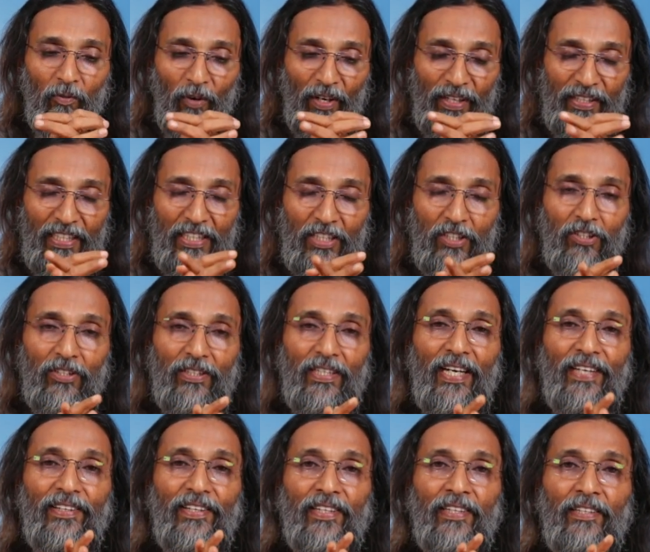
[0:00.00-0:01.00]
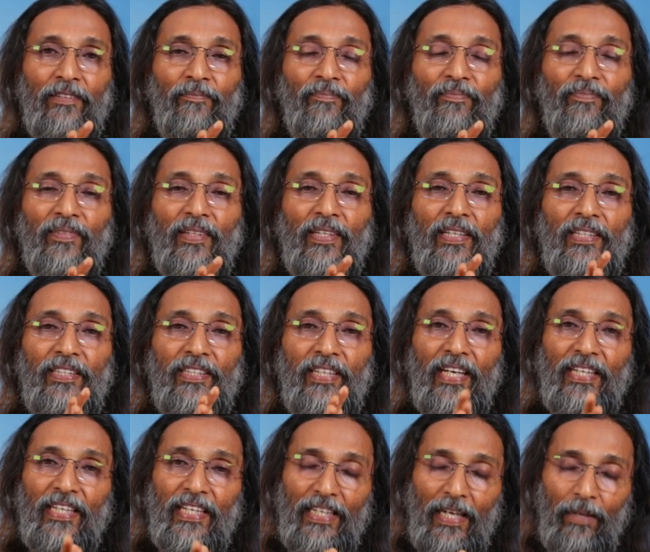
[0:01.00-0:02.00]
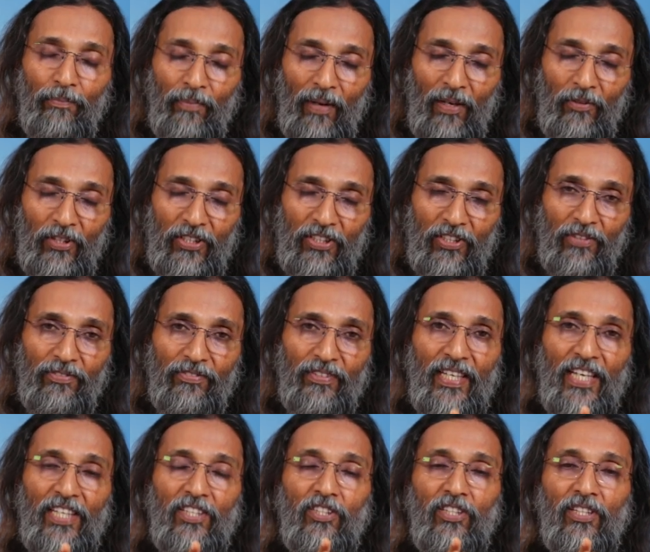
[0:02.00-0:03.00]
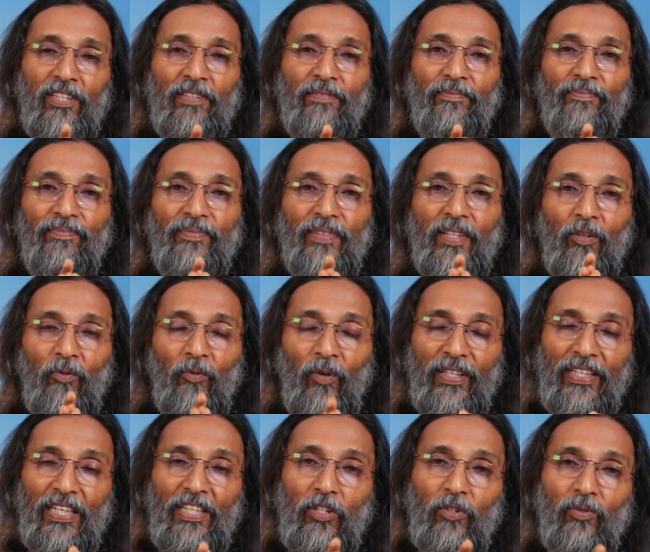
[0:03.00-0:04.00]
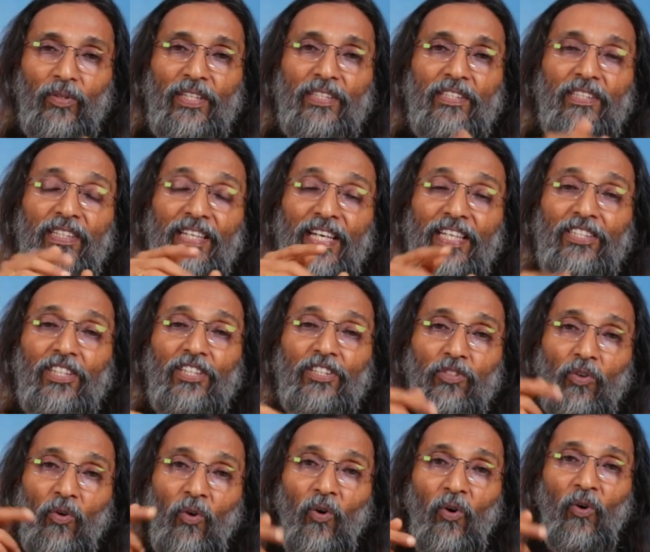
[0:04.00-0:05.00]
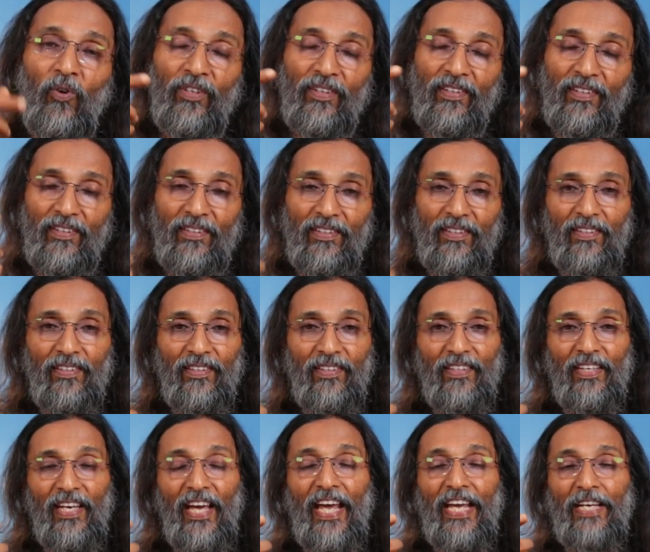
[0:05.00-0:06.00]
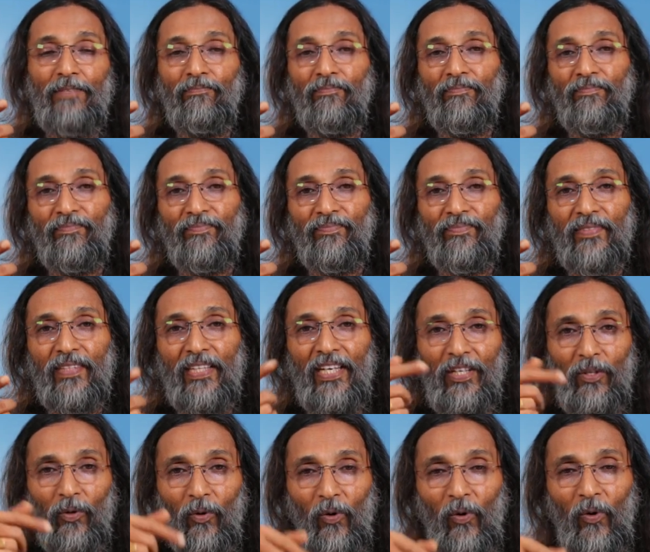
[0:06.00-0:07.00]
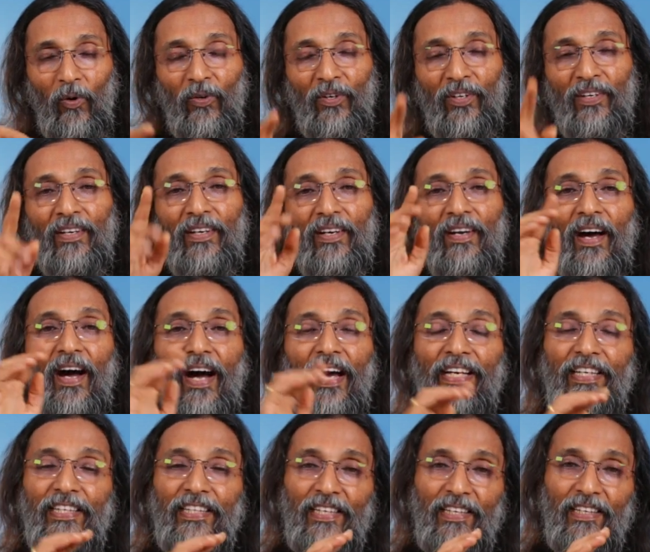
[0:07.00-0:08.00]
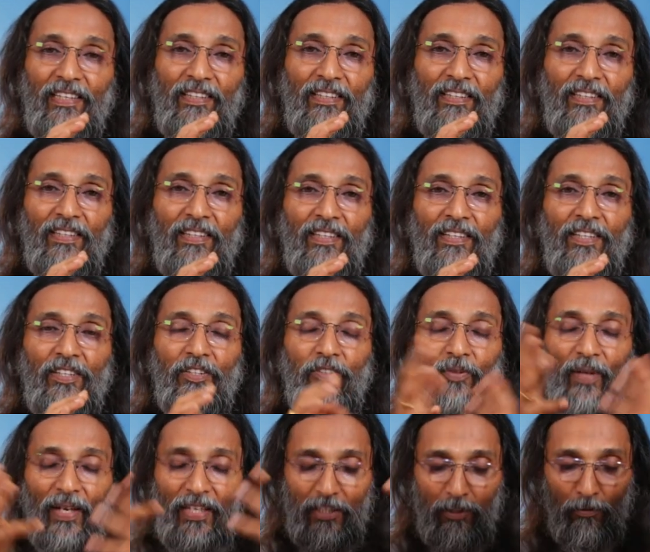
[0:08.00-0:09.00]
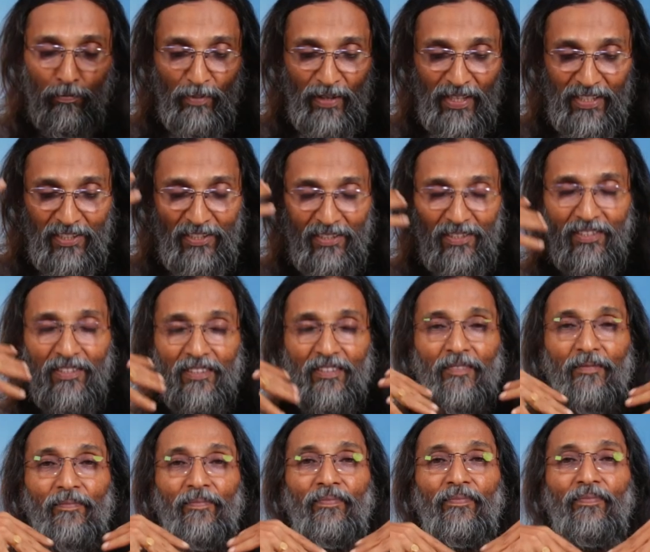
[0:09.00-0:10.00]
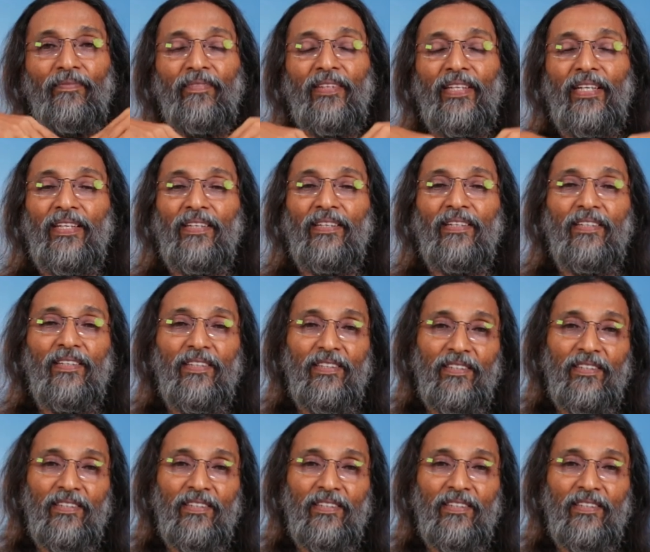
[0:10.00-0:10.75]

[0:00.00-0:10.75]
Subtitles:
working together, taking up powers of nature, working towards nature's own aim, her own ideal, to express the